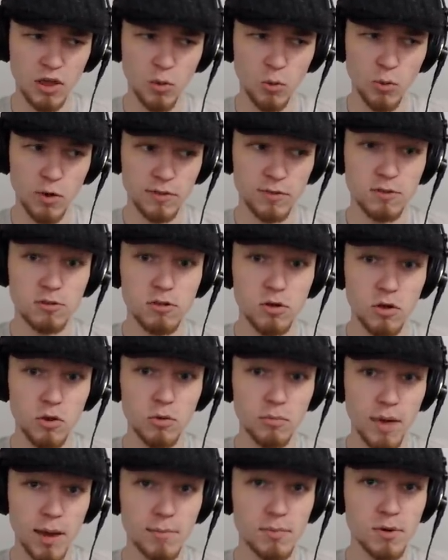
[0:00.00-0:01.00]
with
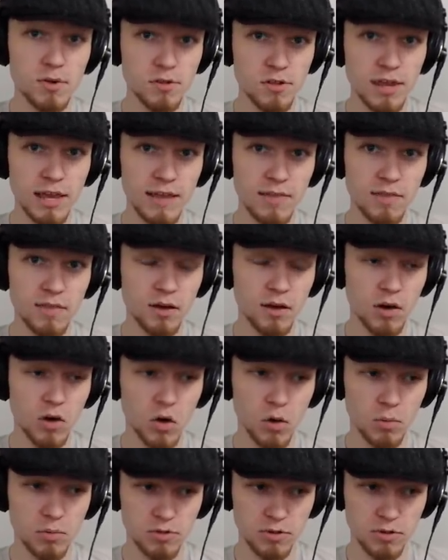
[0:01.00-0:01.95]
two members in the home.